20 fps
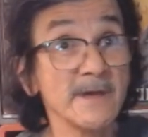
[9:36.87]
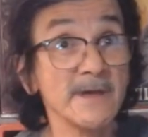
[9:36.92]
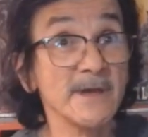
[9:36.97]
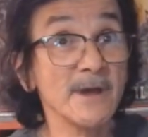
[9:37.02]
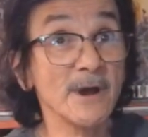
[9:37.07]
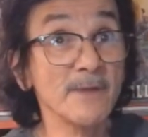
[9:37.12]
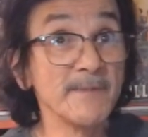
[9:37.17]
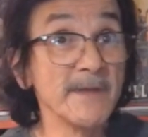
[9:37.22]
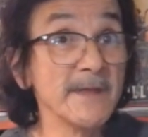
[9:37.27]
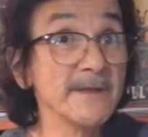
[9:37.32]

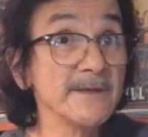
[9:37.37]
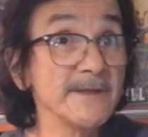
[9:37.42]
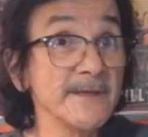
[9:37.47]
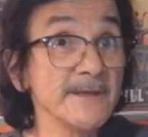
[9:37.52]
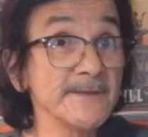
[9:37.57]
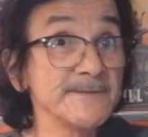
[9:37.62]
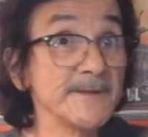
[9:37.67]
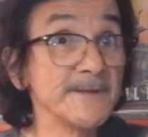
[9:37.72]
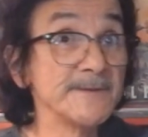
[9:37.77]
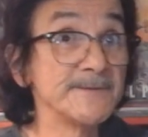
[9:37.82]
It'll be an
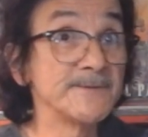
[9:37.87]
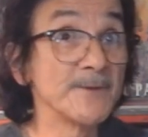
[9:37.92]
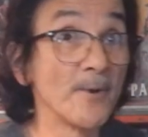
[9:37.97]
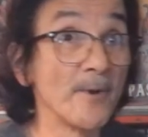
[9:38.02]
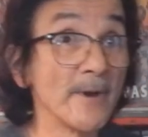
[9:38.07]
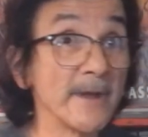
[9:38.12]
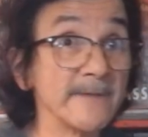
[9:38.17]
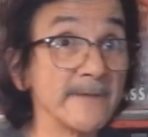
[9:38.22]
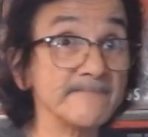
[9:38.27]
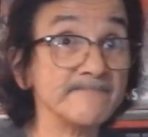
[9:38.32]
easy
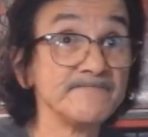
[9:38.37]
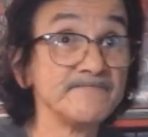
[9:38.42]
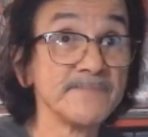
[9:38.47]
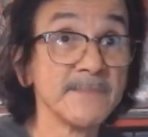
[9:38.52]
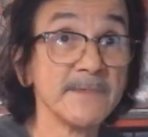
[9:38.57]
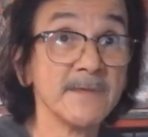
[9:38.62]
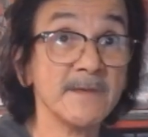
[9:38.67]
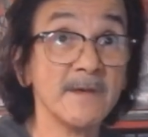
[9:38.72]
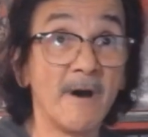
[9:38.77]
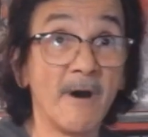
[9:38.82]
join.
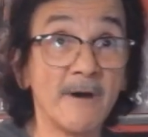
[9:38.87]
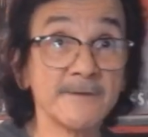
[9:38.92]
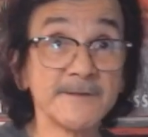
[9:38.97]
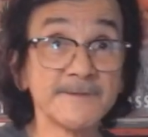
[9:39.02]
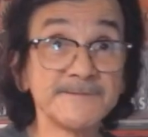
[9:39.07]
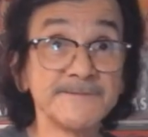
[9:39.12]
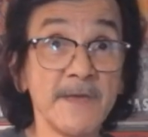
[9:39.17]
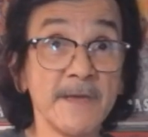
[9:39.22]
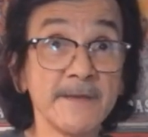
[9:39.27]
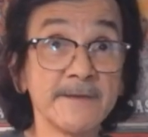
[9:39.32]
I'll
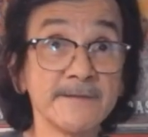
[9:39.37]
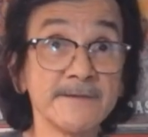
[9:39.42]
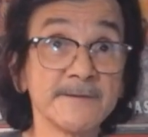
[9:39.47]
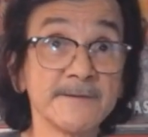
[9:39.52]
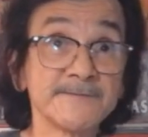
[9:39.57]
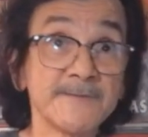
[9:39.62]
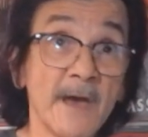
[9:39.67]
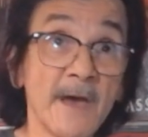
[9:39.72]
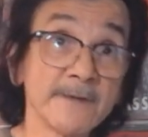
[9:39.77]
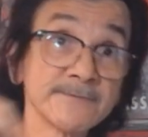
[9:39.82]
just take an
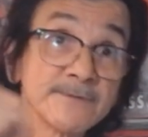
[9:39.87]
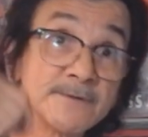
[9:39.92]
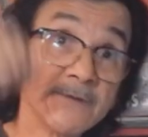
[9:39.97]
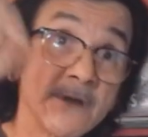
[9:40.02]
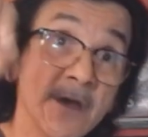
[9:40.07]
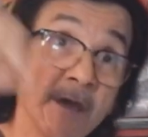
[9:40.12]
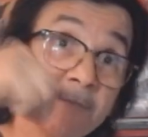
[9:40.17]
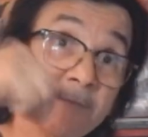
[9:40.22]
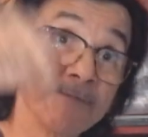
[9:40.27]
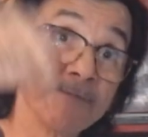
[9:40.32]
X-Acto
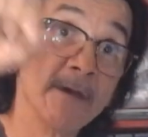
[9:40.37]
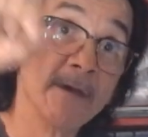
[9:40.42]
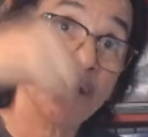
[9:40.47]
knife.